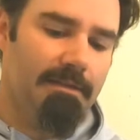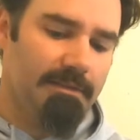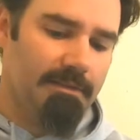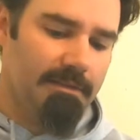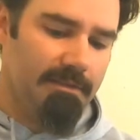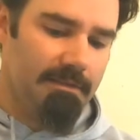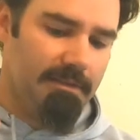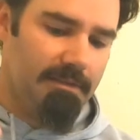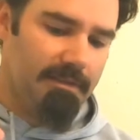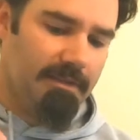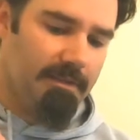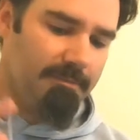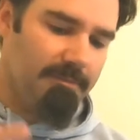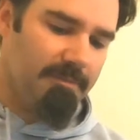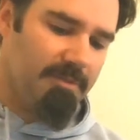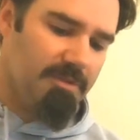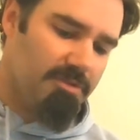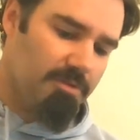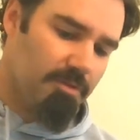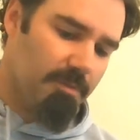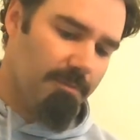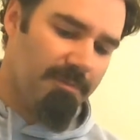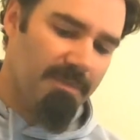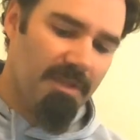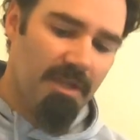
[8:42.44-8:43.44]
Alright, so
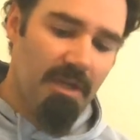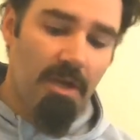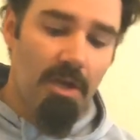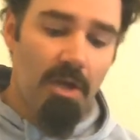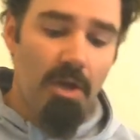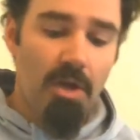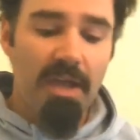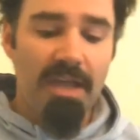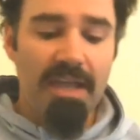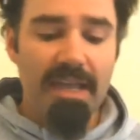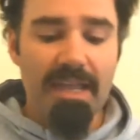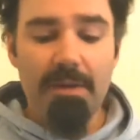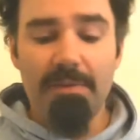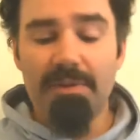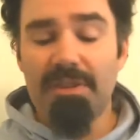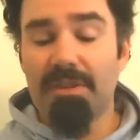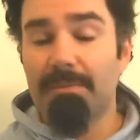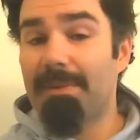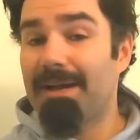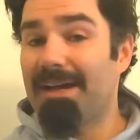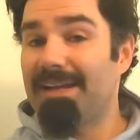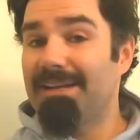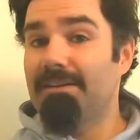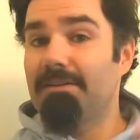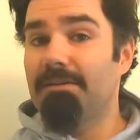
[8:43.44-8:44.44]
eat with
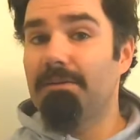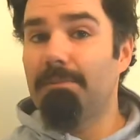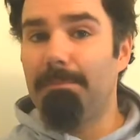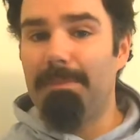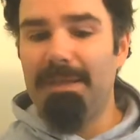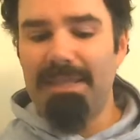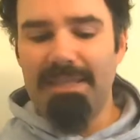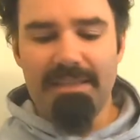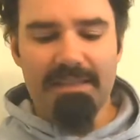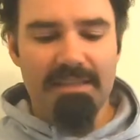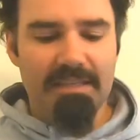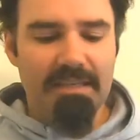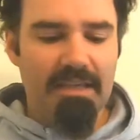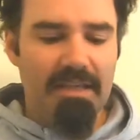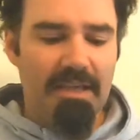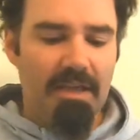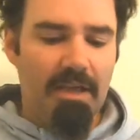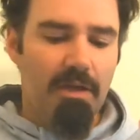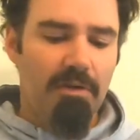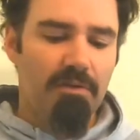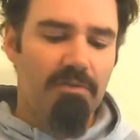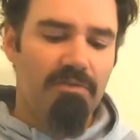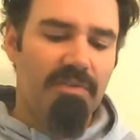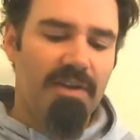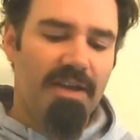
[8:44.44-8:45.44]
abandon: meat,
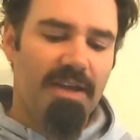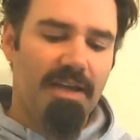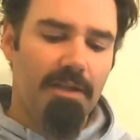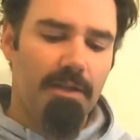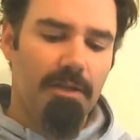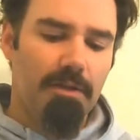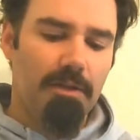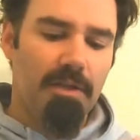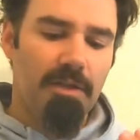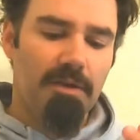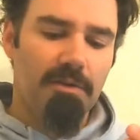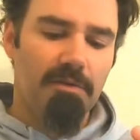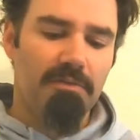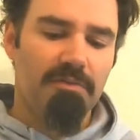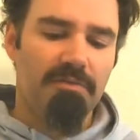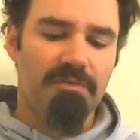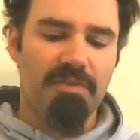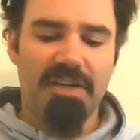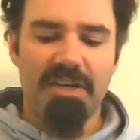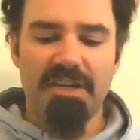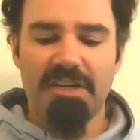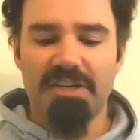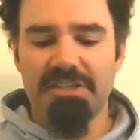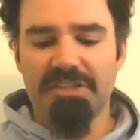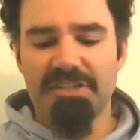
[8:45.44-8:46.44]
fowl,
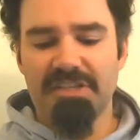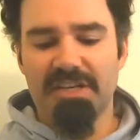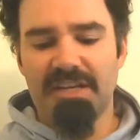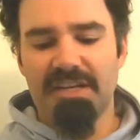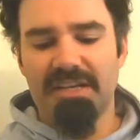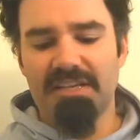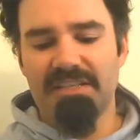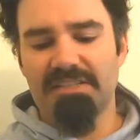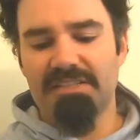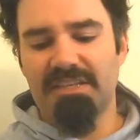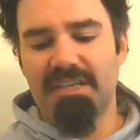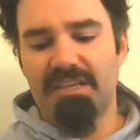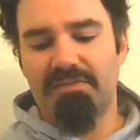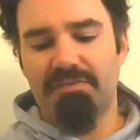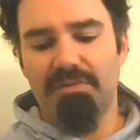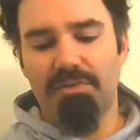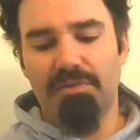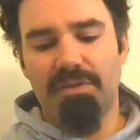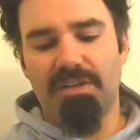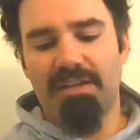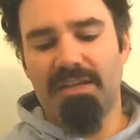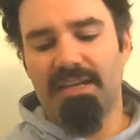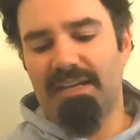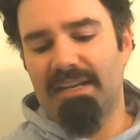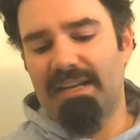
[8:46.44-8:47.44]
fish, seafood
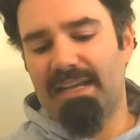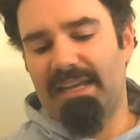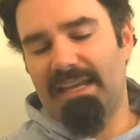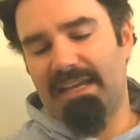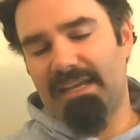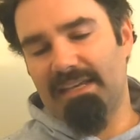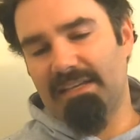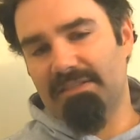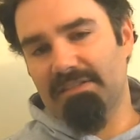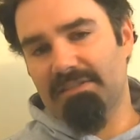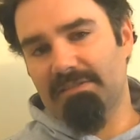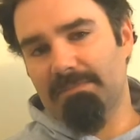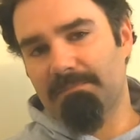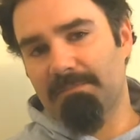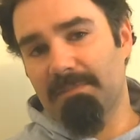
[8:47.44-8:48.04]
and eggs.